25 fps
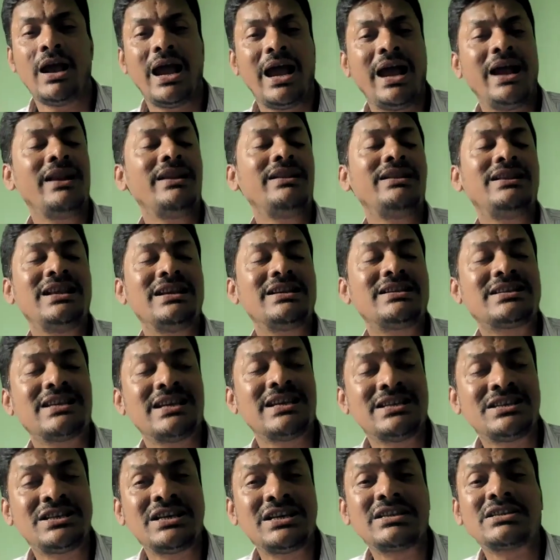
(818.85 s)
And this
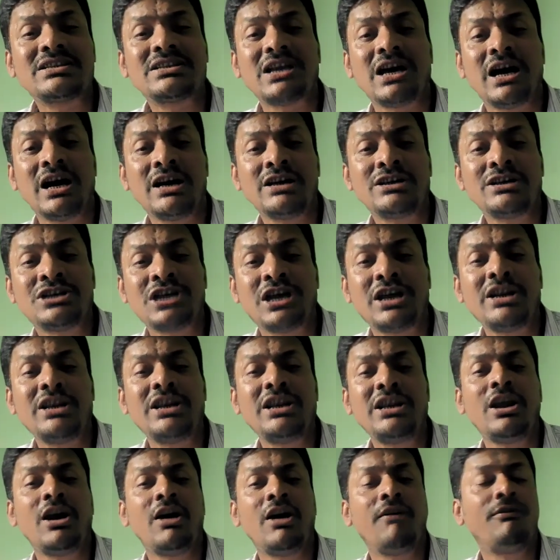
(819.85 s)
suggests a
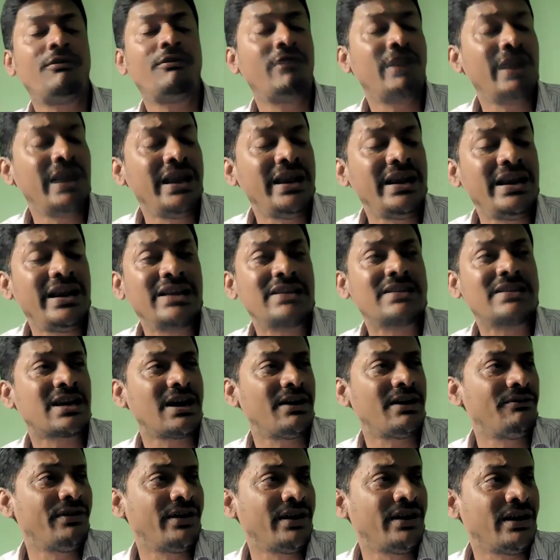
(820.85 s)
journey of
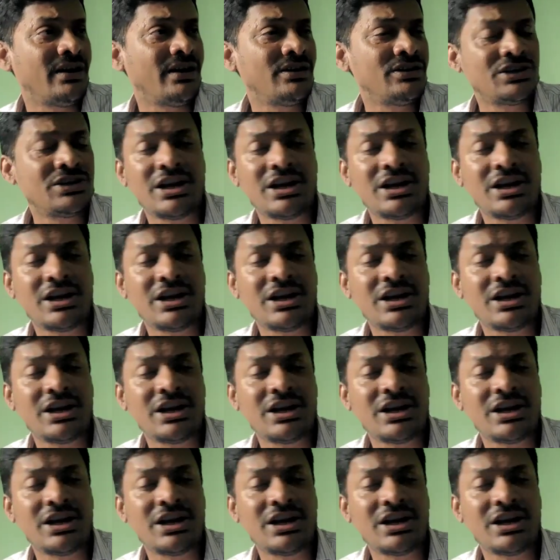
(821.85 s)
rediscovery,